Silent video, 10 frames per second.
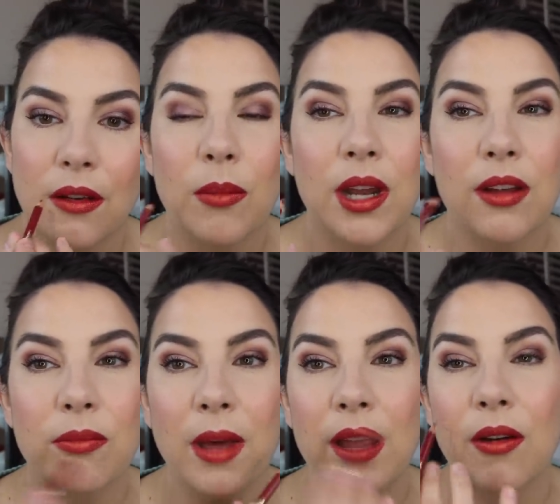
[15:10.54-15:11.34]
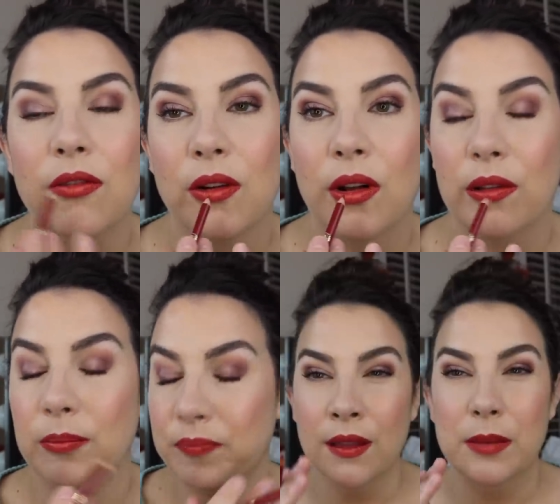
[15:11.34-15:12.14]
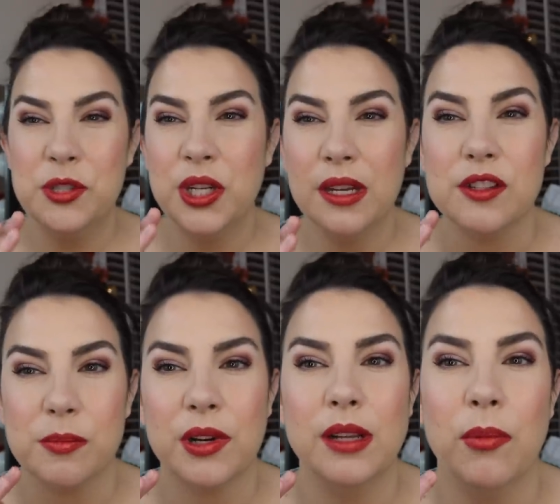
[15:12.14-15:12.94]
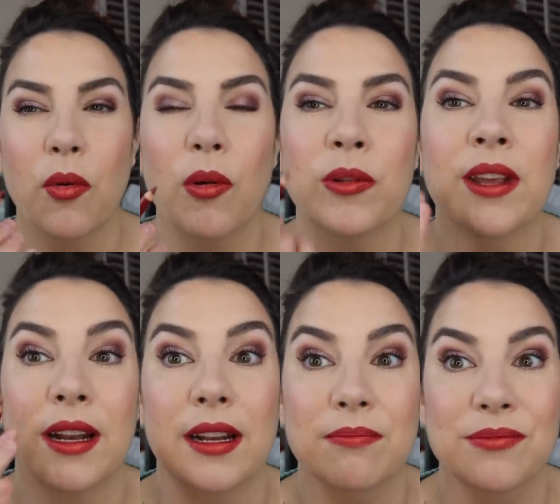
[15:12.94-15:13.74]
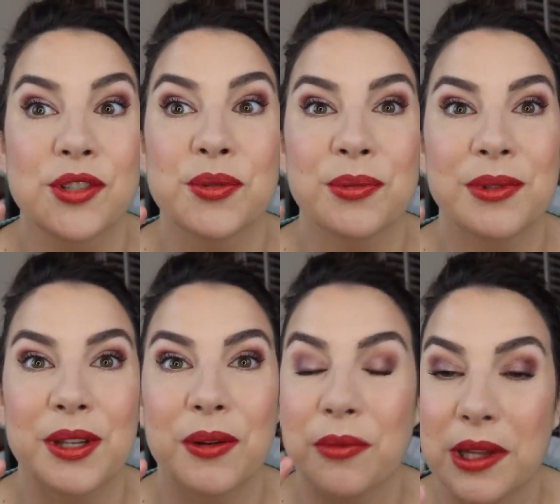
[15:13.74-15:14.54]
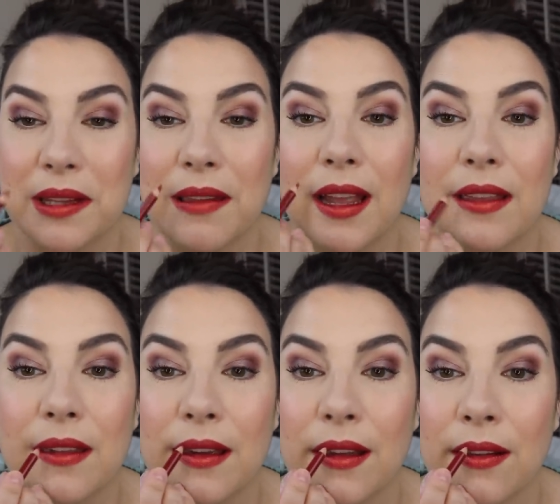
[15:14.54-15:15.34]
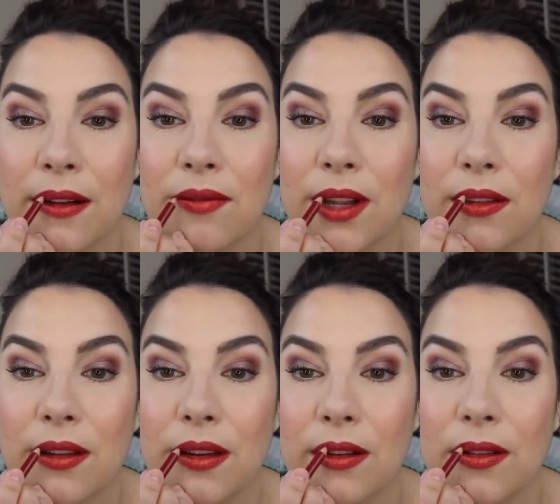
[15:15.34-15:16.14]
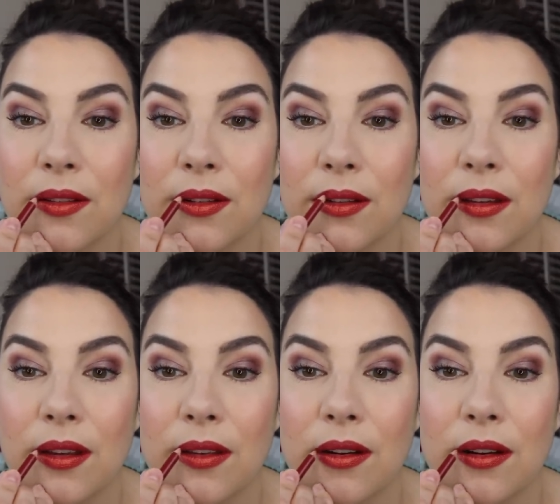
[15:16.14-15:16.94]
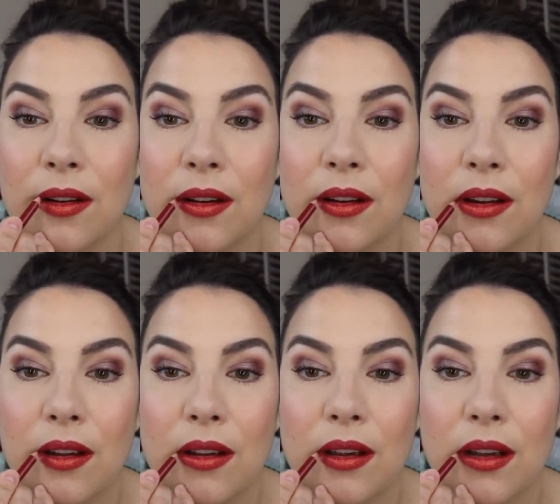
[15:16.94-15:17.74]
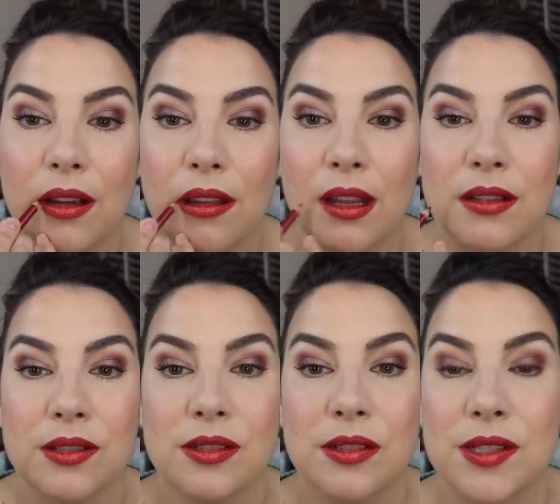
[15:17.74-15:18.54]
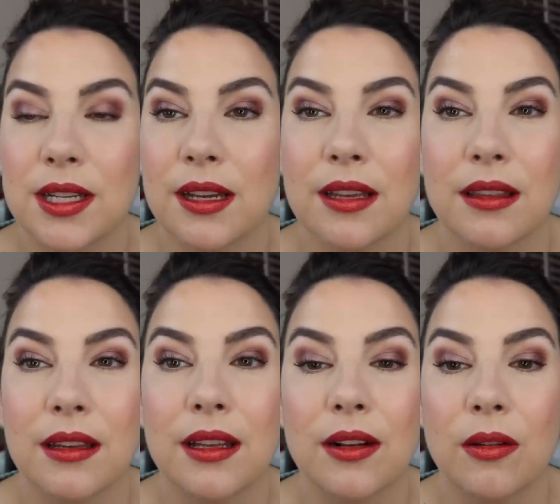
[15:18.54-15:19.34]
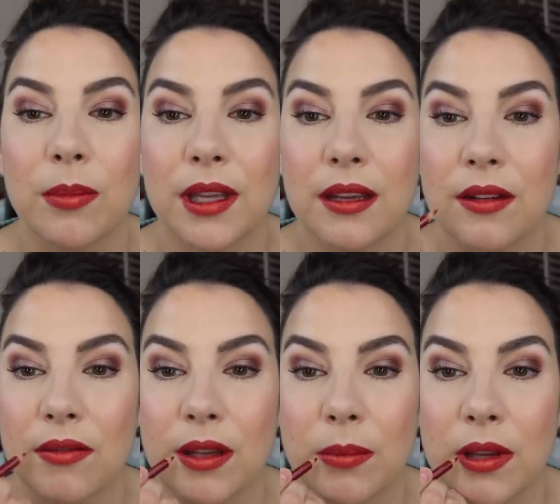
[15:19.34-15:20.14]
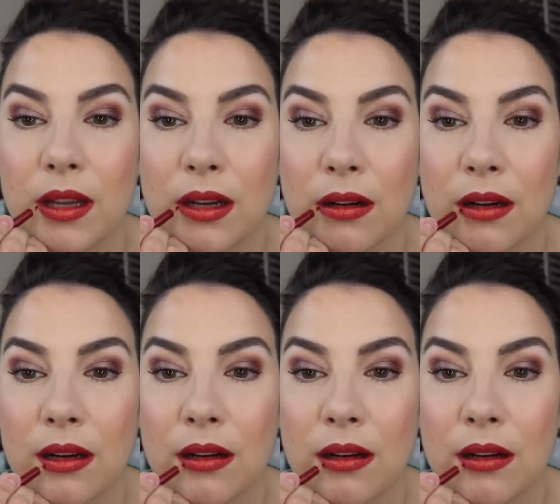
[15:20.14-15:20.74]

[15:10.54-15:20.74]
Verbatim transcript: But if my overall lip shade is pretty bold and I do, you know, really like the color, I'm not looking to alter the color, I like just using a little bit of lip liner